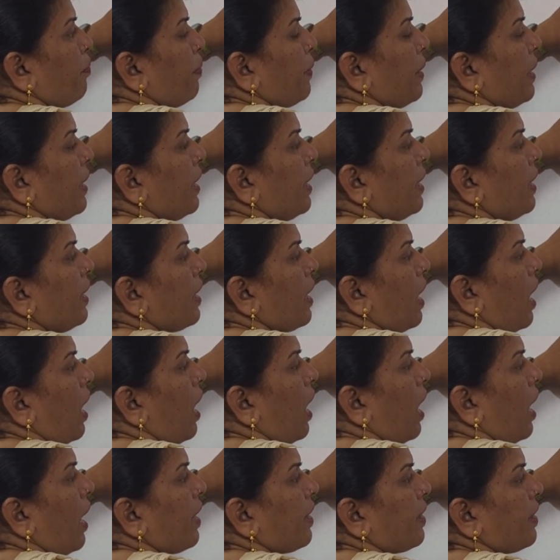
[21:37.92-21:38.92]

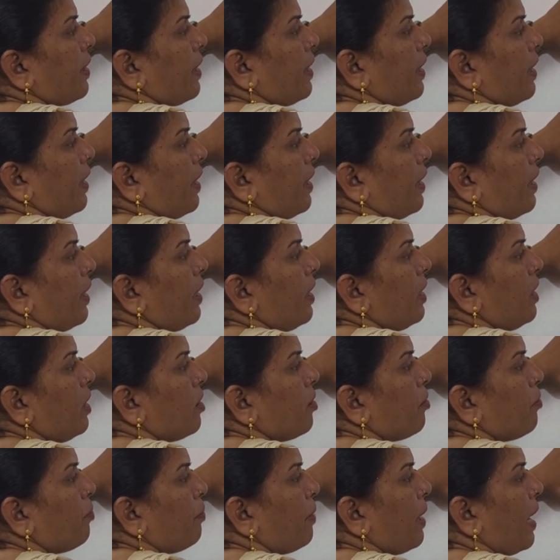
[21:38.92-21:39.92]
PRT
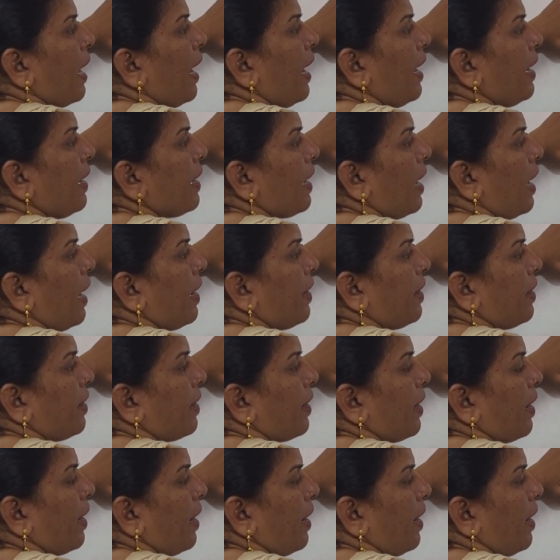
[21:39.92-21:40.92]
by
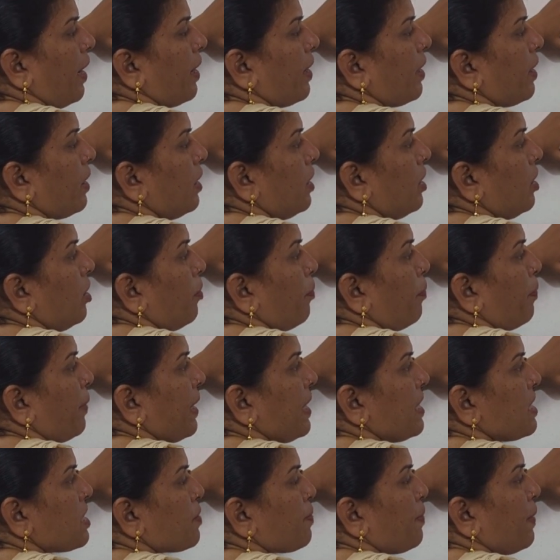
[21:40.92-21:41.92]
100.
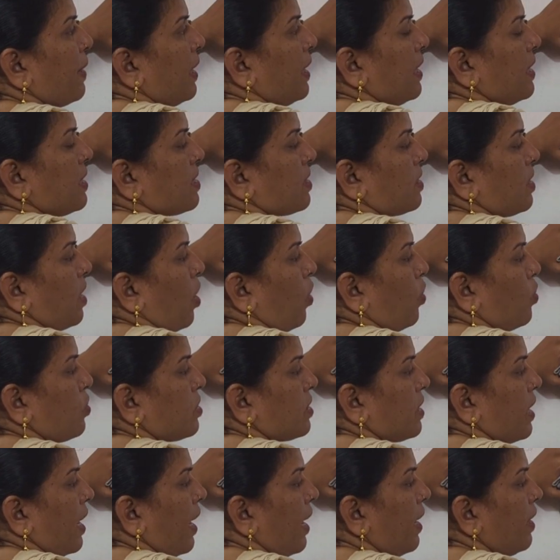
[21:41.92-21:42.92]
Principal is
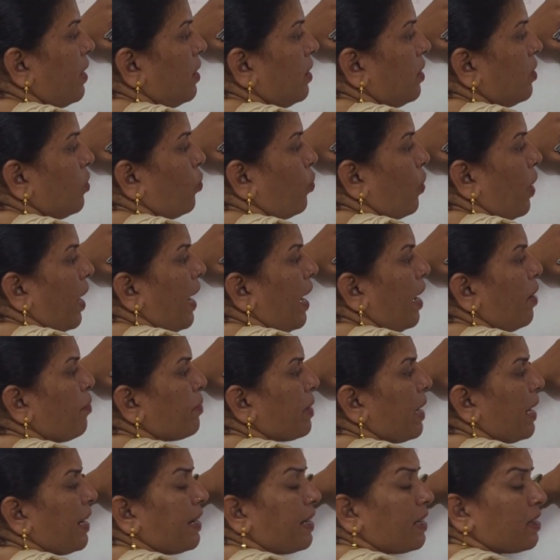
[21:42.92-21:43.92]
1,000. Why I am
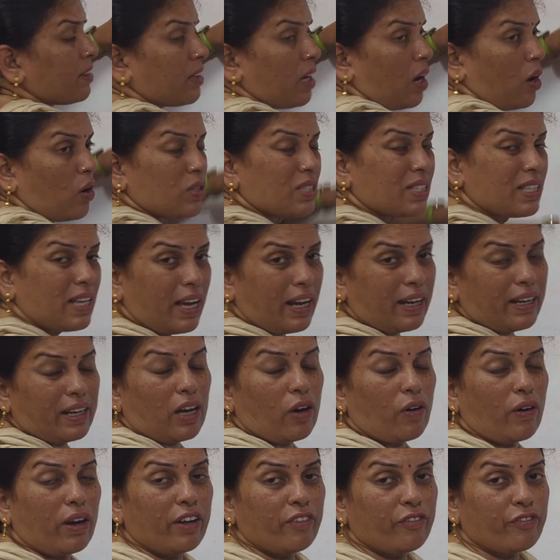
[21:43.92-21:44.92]
writing 1,000?
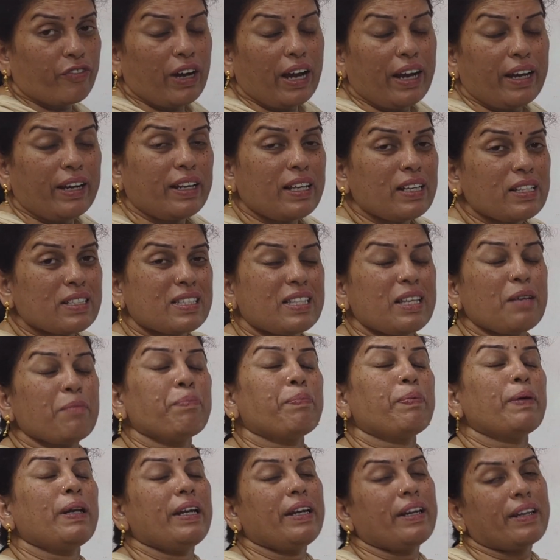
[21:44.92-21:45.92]
Now I am finding
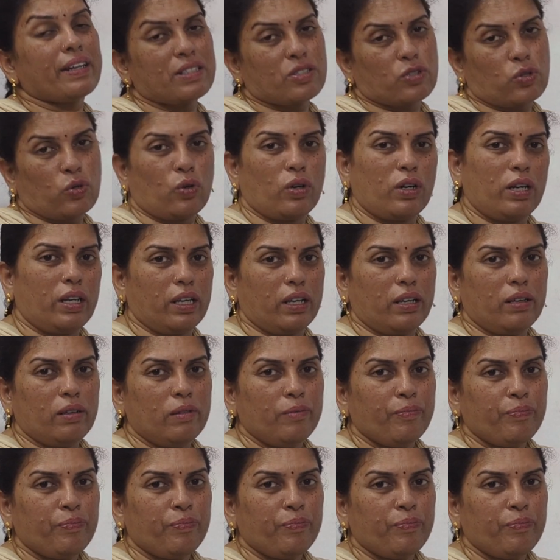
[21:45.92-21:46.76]
simple interest only.